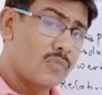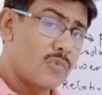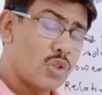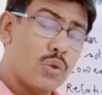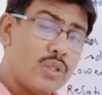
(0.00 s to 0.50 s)

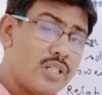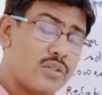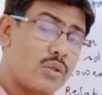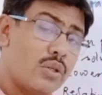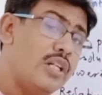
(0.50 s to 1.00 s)
So it
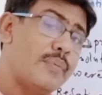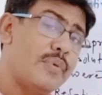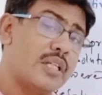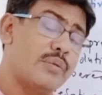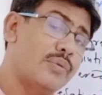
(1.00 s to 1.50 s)
is only
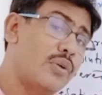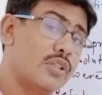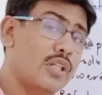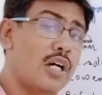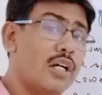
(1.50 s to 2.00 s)
applicable for
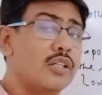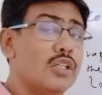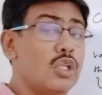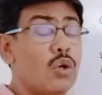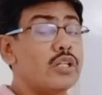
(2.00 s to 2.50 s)
the
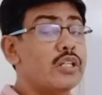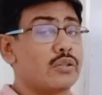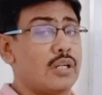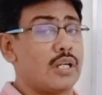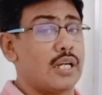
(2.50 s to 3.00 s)

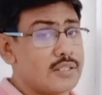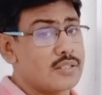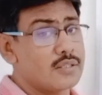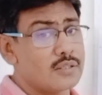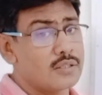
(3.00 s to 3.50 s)
non-electrolytes
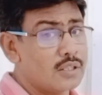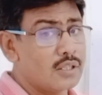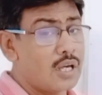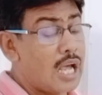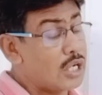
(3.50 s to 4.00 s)

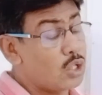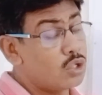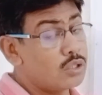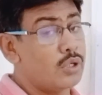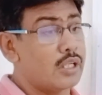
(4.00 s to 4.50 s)
and
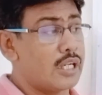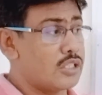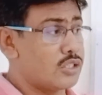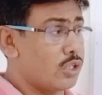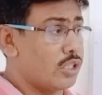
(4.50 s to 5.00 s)
non-volatile
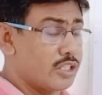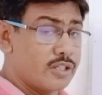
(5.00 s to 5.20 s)
solid.